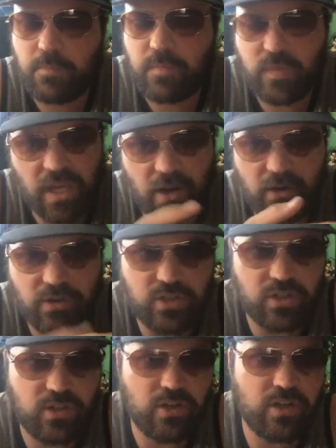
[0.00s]

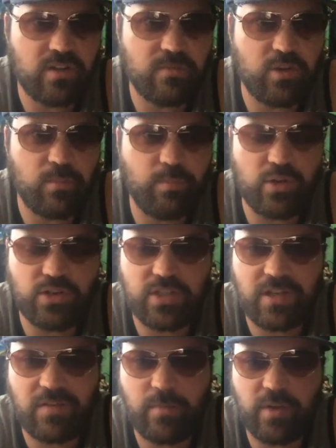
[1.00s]
character, you know, pushing
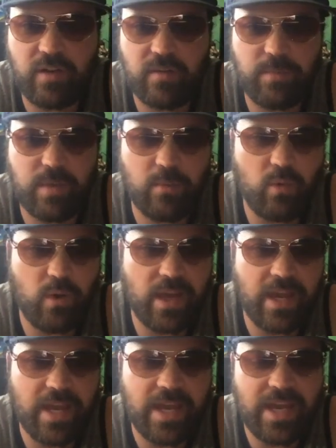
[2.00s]
people
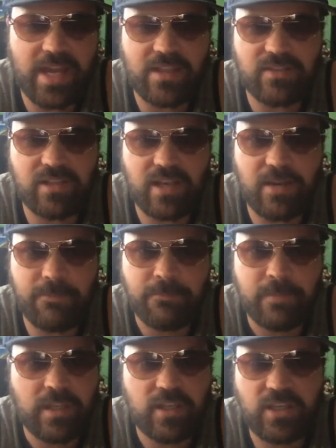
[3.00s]
away and
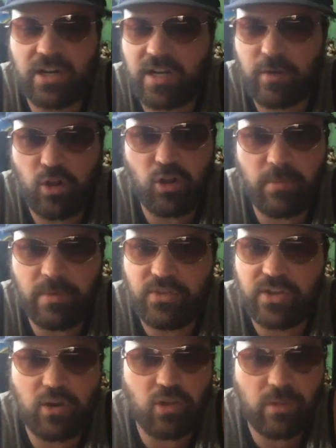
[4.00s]
caring only about
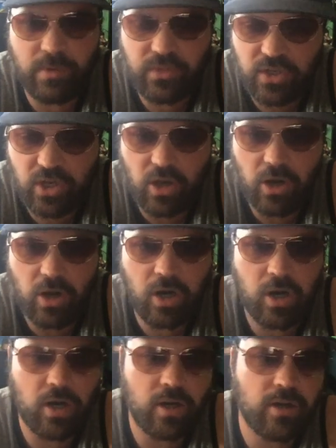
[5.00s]
the
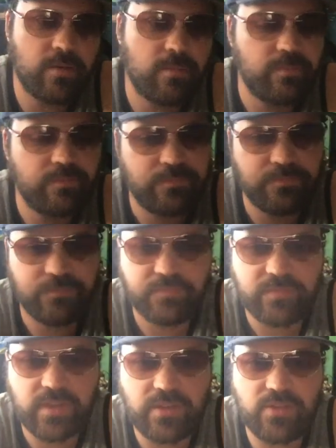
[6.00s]
car.
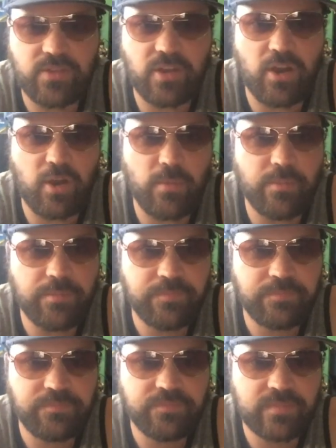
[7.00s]
So,
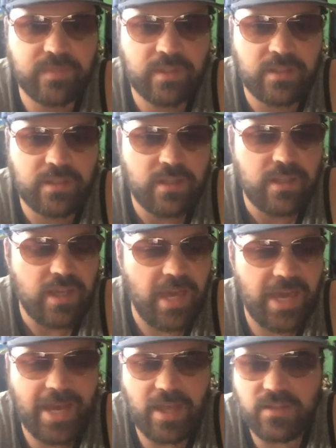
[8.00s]

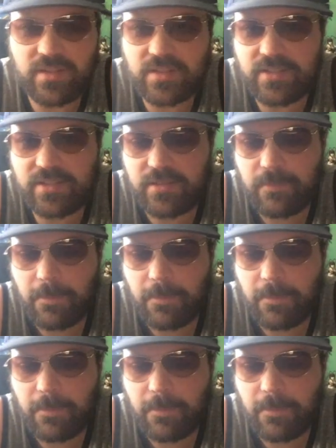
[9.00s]
and